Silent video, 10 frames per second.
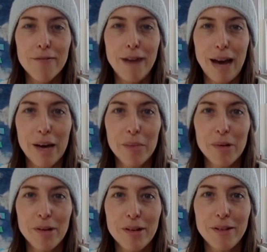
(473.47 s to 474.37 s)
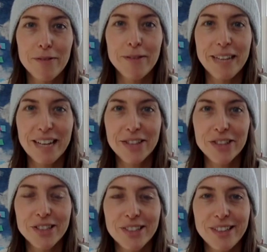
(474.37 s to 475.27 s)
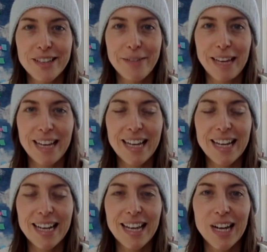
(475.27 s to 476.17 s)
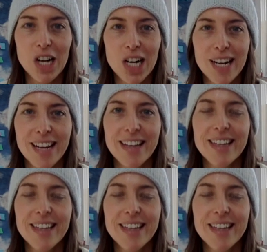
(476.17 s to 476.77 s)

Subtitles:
viable financial living and earning,